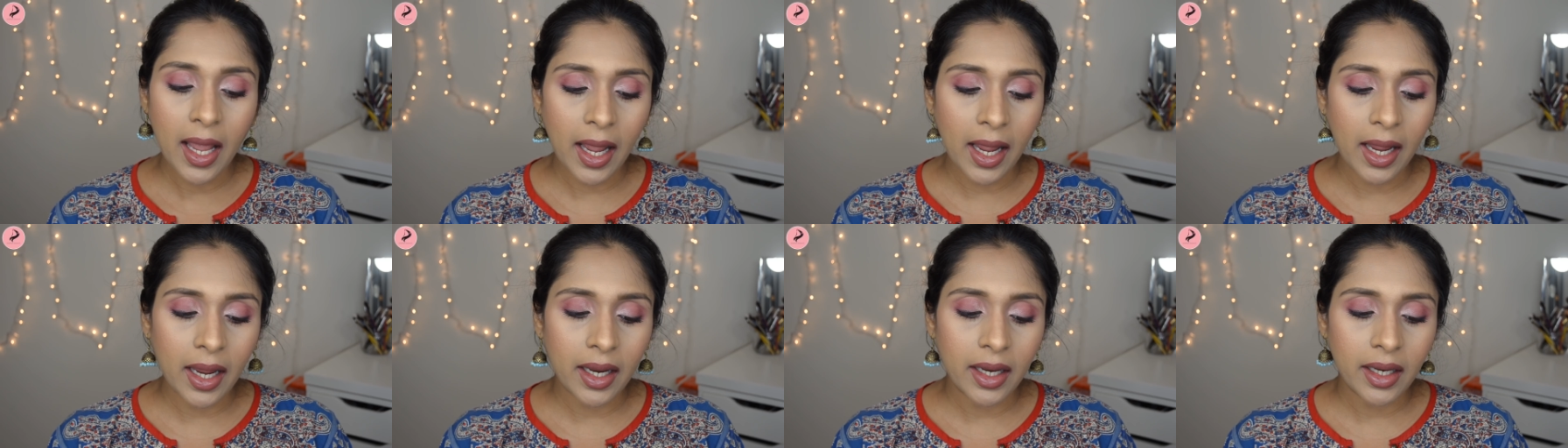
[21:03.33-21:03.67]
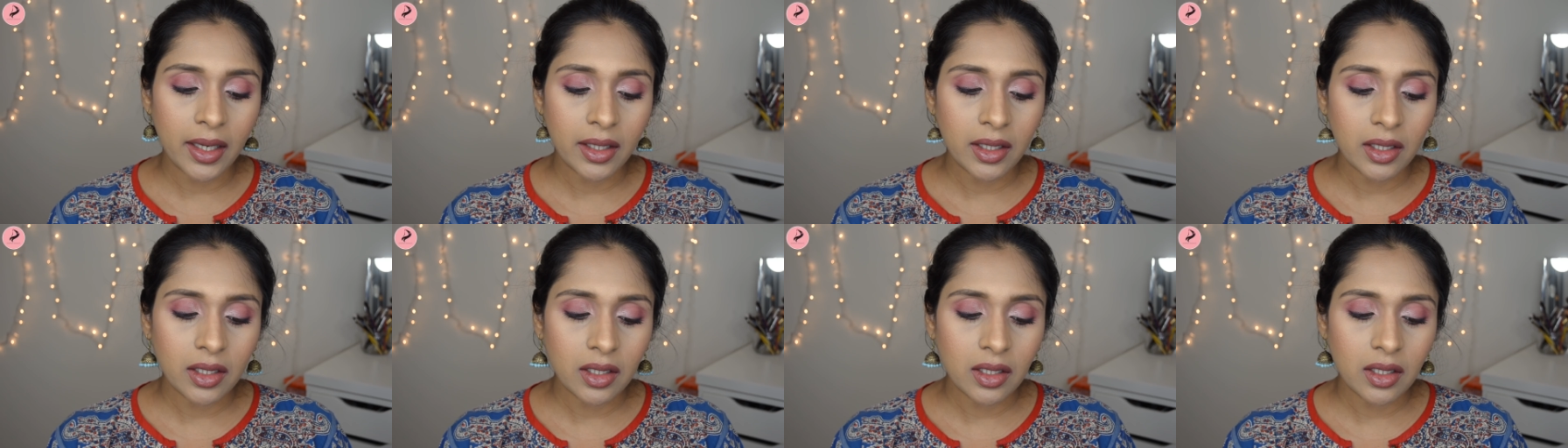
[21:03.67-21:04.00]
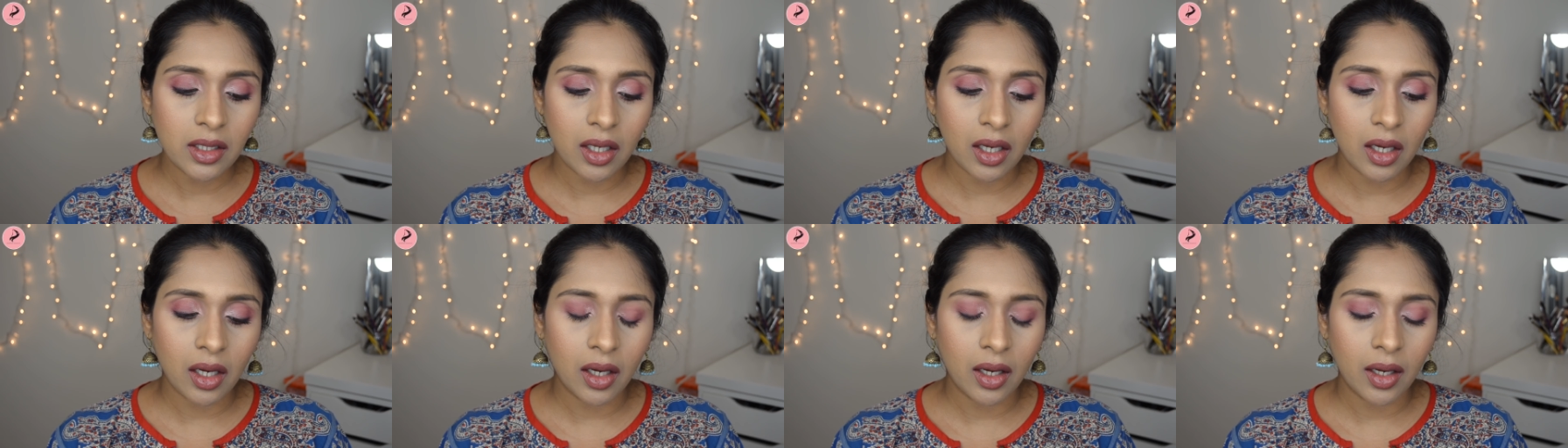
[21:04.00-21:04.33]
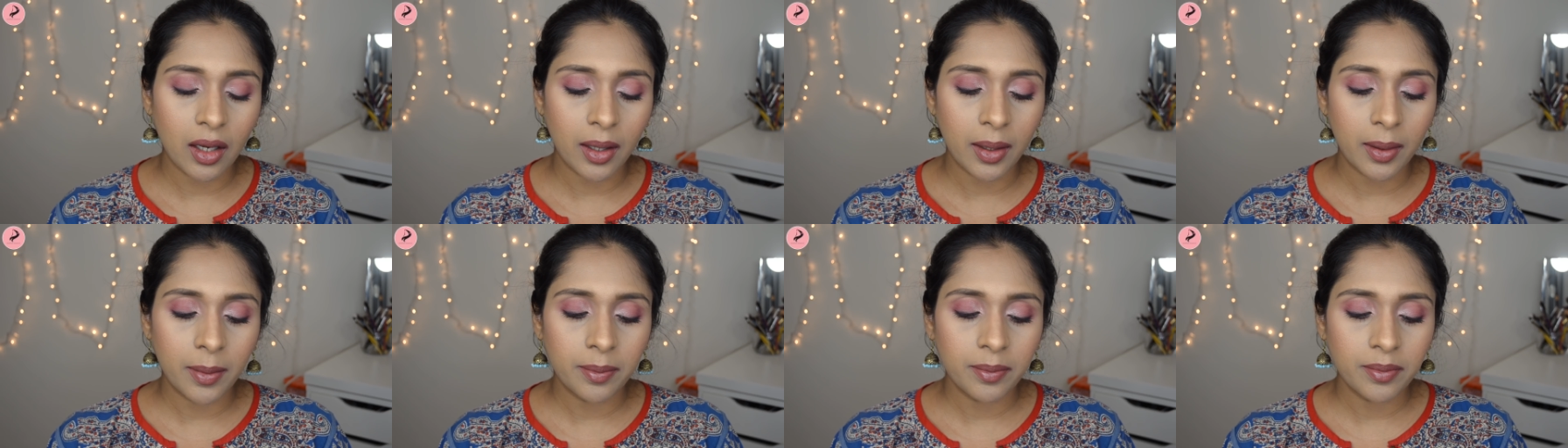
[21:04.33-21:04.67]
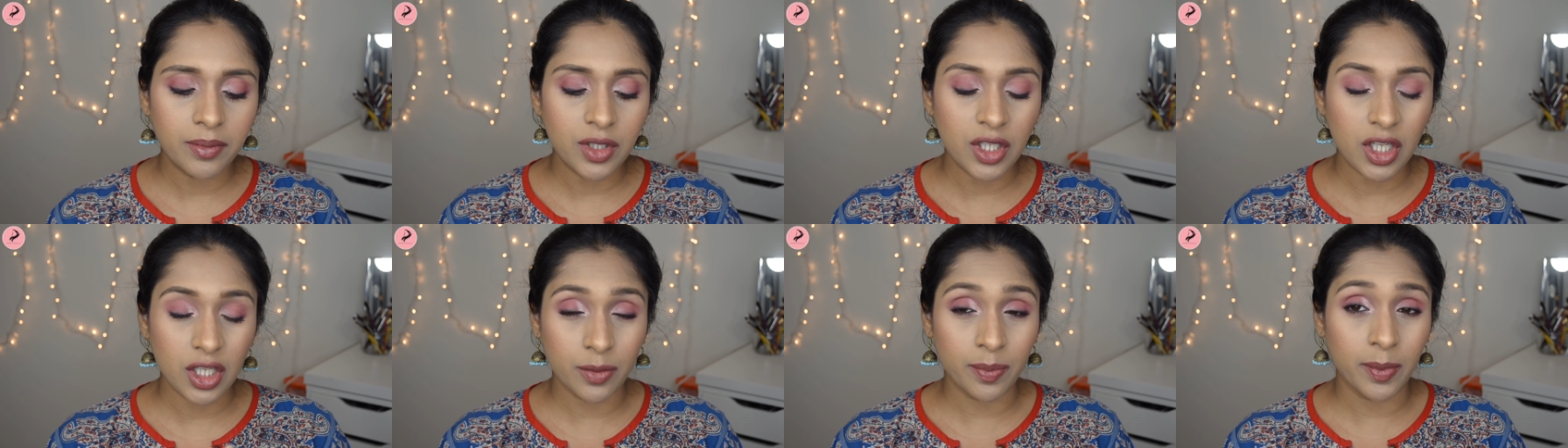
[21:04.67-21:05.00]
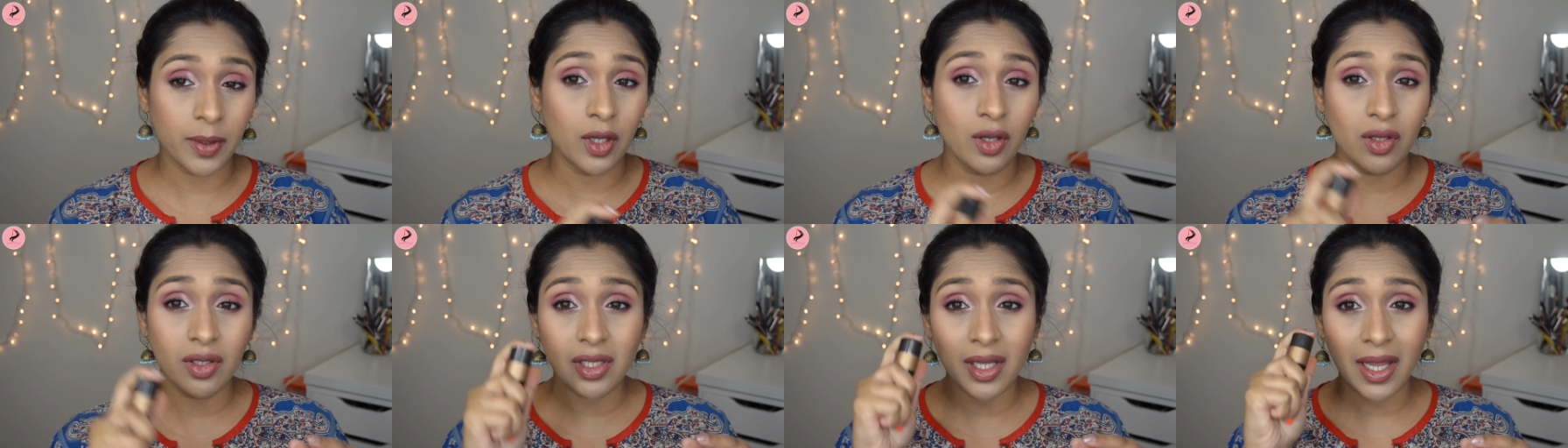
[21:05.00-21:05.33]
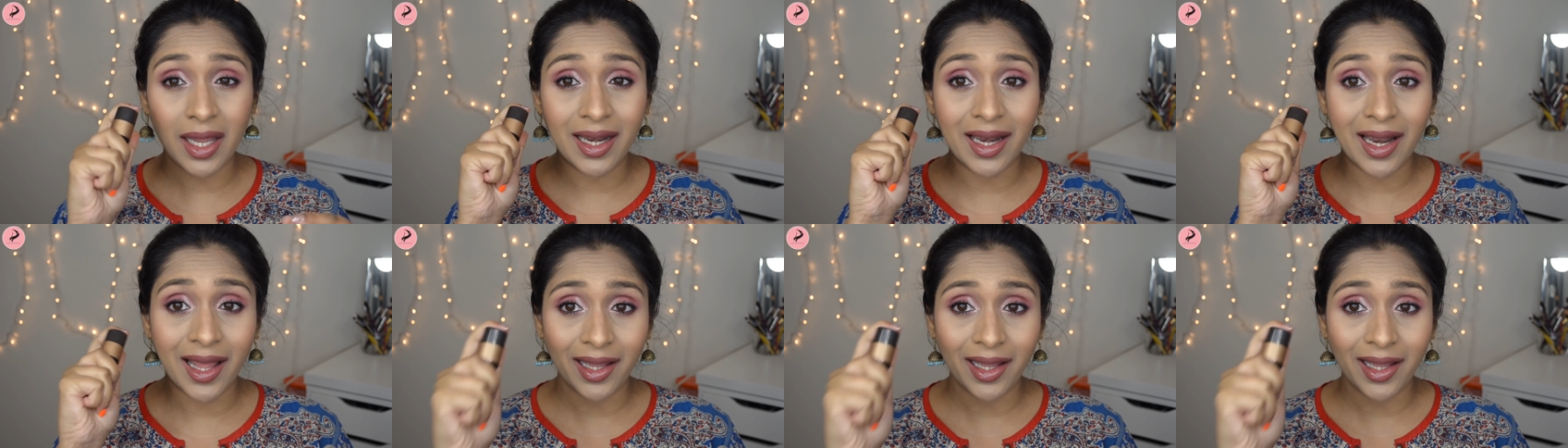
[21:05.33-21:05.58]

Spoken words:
and just because I